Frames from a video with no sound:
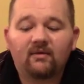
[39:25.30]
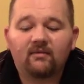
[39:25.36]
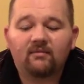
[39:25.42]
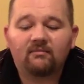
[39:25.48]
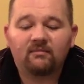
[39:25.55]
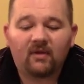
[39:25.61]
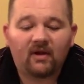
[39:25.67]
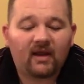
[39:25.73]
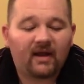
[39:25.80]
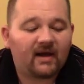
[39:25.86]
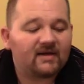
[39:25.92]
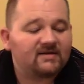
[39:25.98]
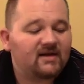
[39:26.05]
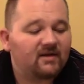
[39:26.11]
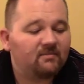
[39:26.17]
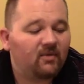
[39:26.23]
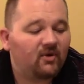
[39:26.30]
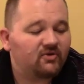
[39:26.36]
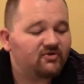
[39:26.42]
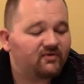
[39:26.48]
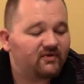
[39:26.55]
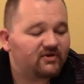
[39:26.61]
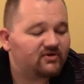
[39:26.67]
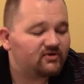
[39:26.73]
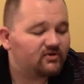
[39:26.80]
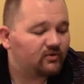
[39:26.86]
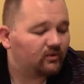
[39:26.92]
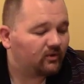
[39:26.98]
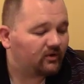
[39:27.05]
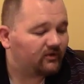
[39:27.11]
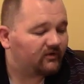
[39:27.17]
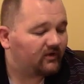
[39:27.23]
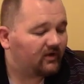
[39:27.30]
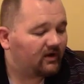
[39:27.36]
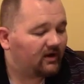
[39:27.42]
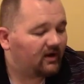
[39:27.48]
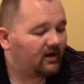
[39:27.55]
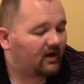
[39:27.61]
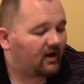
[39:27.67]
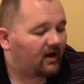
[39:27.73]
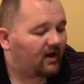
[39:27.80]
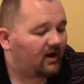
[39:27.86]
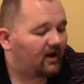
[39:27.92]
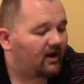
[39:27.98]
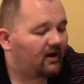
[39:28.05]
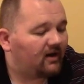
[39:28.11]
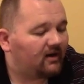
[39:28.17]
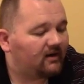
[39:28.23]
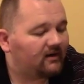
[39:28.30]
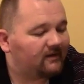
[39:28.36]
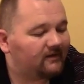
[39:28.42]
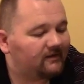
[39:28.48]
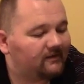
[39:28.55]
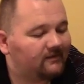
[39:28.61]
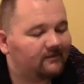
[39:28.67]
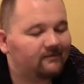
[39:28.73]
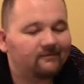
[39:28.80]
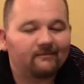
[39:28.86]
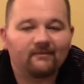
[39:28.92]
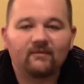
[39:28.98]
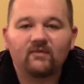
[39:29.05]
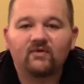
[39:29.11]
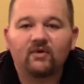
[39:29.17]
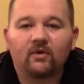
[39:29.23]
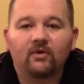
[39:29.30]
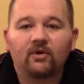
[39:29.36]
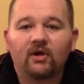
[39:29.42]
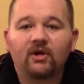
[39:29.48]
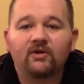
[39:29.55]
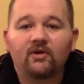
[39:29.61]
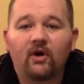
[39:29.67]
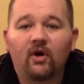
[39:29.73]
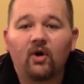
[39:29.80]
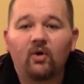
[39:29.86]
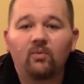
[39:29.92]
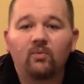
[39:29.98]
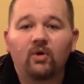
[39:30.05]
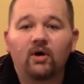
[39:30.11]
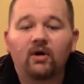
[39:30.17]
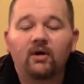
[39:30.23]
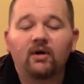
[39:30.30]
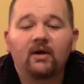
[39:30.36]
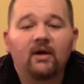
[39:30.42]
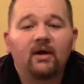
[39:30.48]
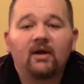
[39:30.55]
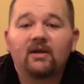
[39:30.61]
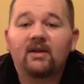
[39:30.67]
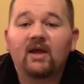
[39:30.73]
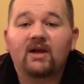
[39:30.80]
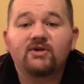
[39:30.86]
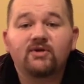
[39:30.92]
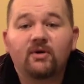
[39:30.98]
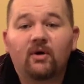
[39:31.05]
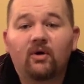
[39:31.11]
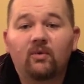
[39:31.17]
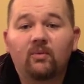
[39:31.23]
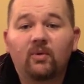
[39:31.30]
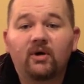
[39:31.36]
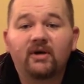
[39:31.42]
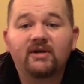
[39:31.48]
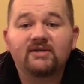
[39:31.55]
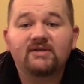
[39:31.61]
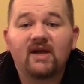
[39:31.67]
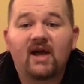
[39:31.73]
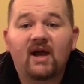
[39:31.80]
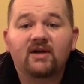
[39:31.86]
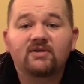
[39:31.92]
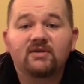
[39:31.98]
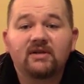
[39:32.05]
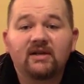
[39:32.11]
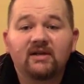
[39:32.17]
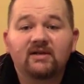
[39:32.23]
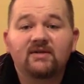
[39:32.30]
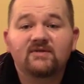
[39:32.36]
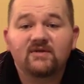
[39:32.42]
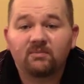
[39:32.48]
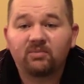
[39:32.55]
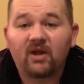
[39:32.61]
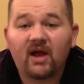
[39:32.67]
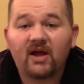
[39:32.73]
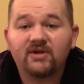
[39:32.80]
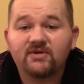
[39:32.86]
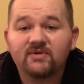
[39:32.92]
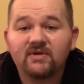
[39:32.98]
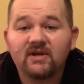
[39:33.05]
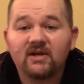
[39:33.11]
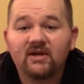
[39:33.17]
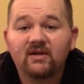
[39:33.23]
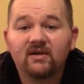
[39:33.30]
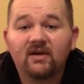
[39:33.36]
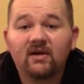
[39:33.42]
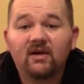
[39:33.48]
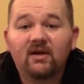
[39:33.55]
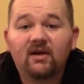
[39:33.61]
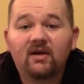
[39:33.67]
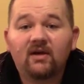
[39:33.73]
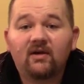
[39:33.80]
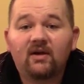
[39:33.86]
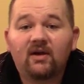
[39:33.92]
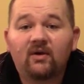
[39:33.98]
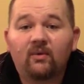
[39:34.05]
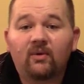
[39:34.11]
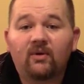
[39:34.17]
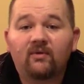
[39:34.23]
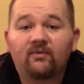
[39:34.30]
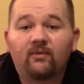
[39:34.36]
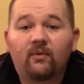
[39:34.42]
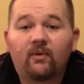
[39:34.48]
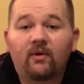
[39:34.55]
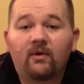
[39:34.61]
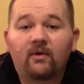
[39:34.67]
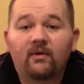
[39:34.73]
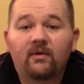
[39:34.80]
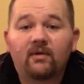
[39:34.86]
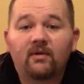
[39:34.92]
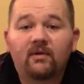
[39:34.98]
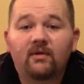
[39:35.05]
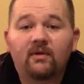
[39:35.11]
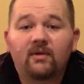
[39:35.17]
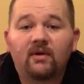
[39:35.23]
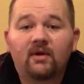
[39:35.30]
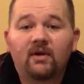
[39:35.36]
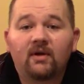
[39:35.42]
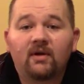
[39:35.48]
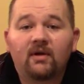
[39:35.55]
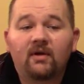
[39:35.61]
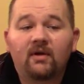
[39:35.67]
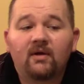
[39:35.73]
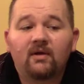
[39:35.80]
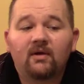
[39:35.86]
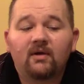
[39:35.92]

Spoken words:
Like I said, most of it's tools. So look at the homework. That's your homework, is to actually get the supplies you need in order for the